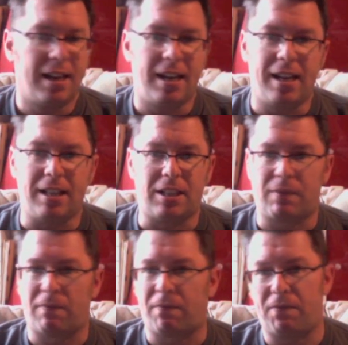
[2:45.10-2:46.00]
It's
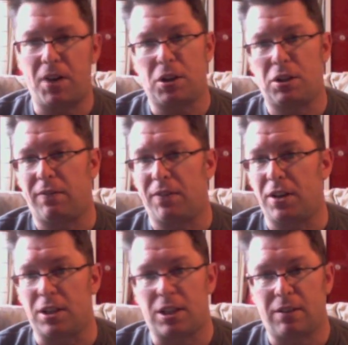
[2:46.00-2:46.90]
far too
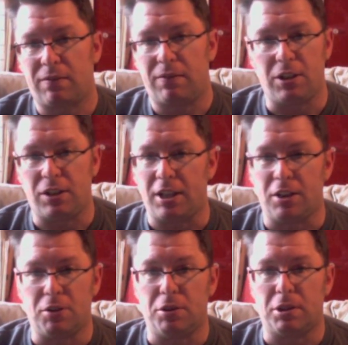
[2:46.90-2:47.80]
fast for using
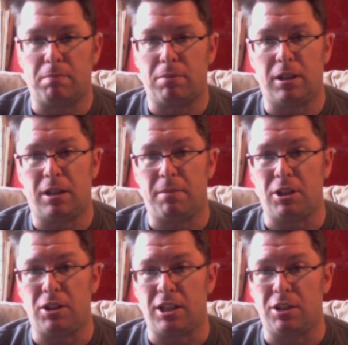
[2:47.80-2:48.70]
indoors, but I'll be
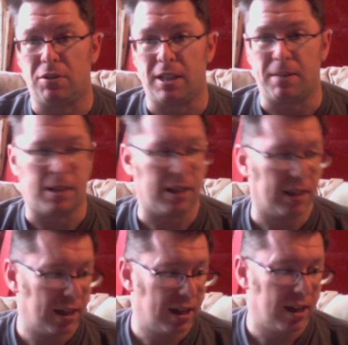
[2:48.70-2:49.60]
using indoors anyway.
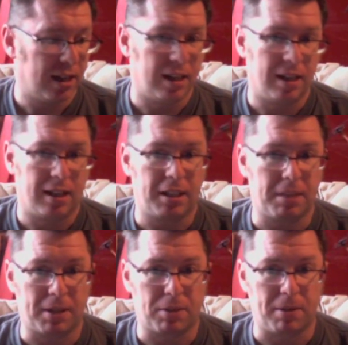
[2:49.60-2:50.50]
It does
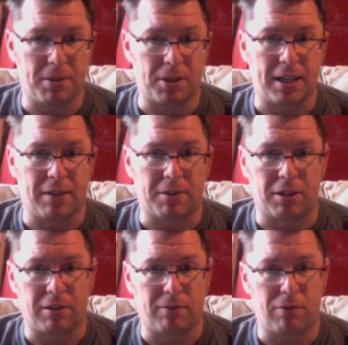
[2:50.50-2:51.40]
about 20 miles an hour,
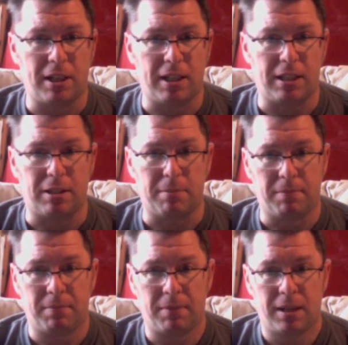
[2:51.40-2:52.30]
so I've written in some
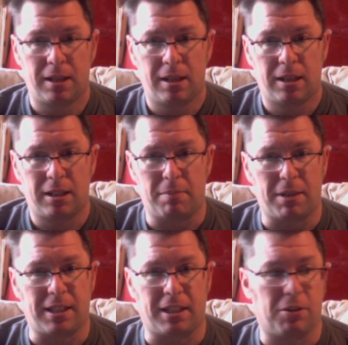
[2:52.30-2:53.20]

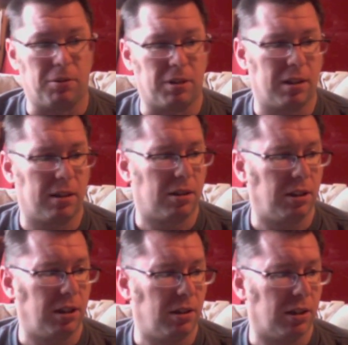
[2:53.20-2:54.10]
basic code to
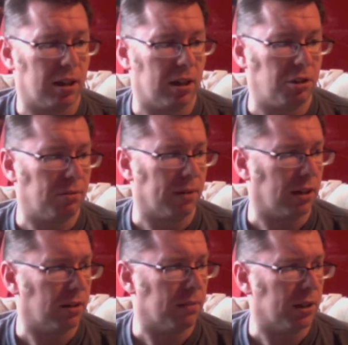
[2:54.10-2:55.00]
use a dual
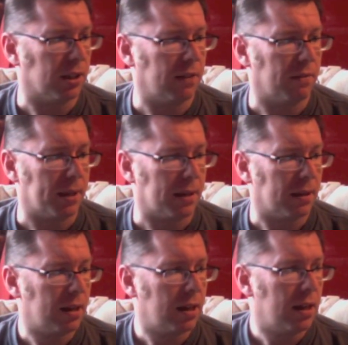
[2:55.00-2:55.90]
rate on my server bit.
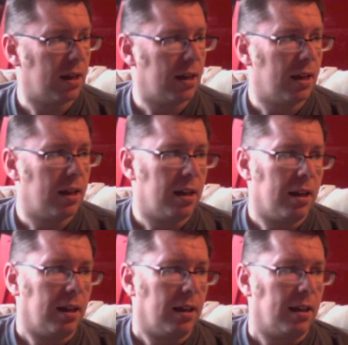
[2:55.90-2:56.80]

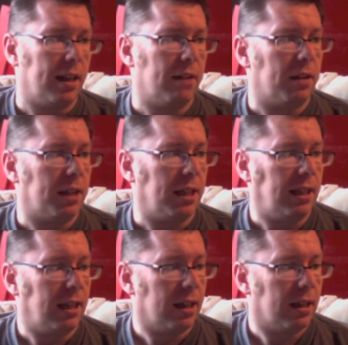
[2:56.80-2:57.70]
Now, the